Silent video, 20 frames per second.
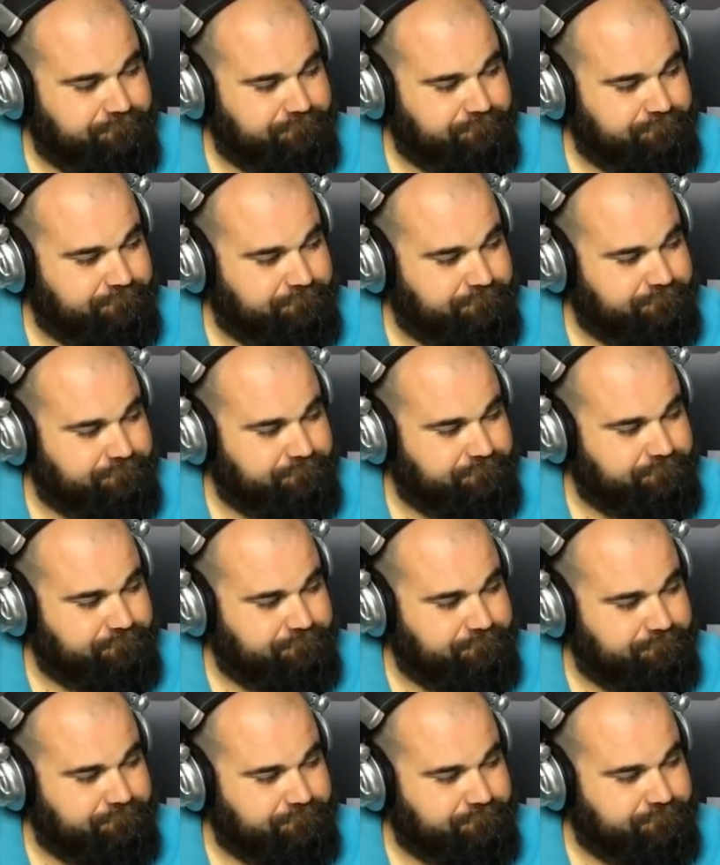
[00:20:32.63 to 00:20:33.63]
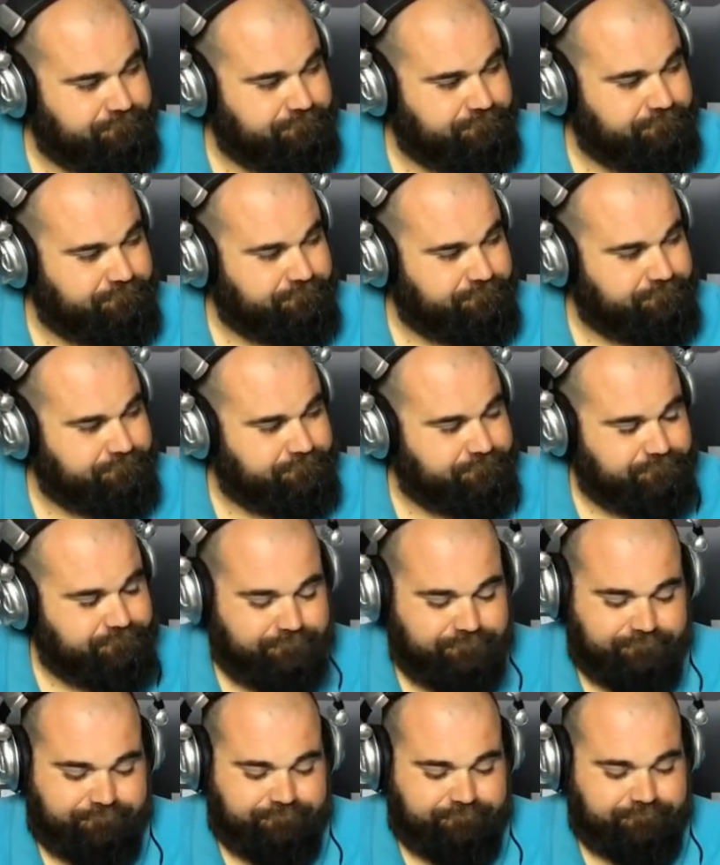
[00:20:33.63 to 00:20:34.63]

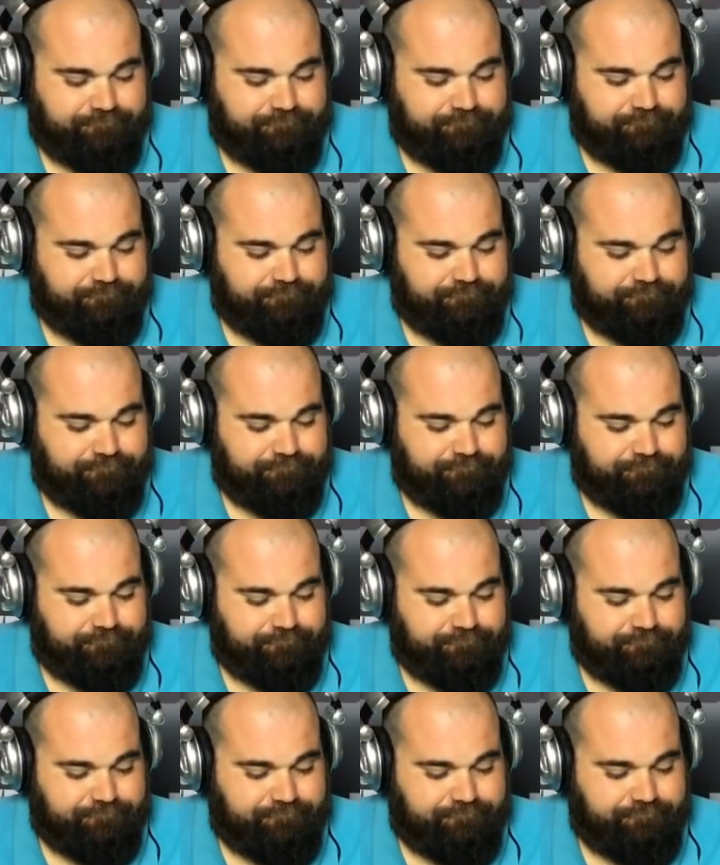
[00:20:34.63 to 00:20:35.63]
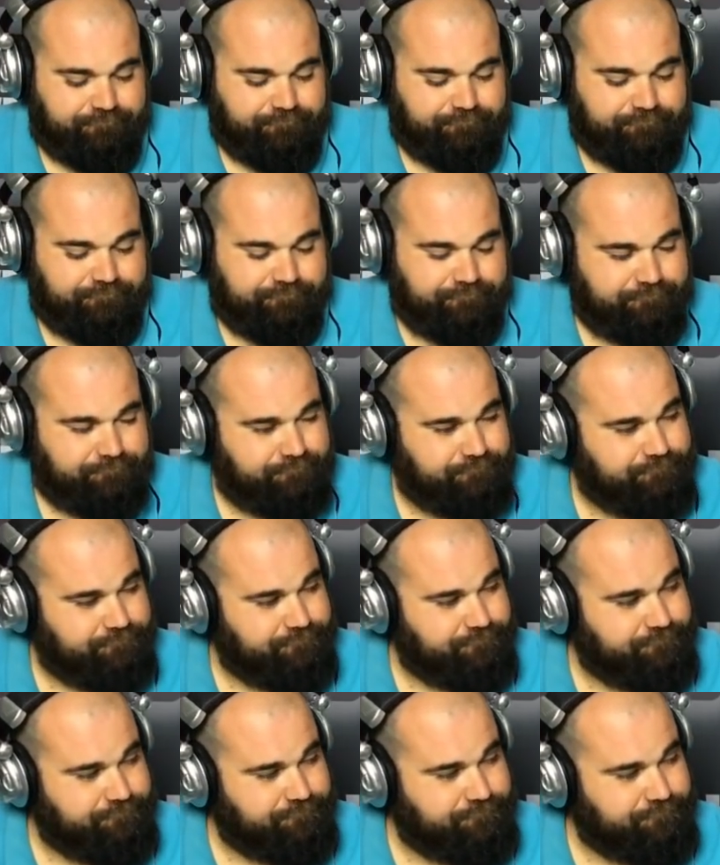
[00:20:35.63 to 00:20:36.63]

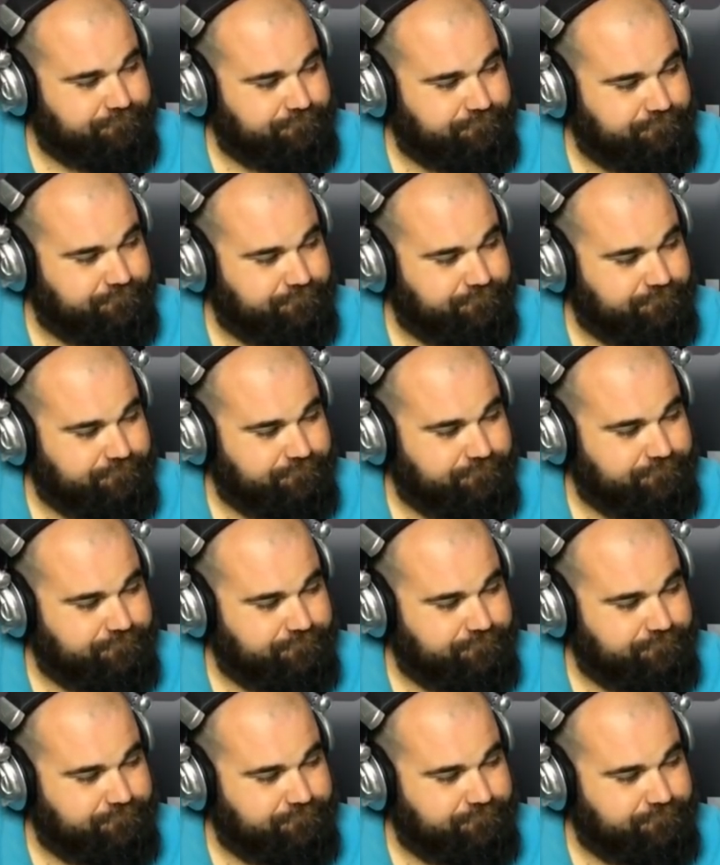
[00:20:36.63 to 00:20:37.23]
(silent)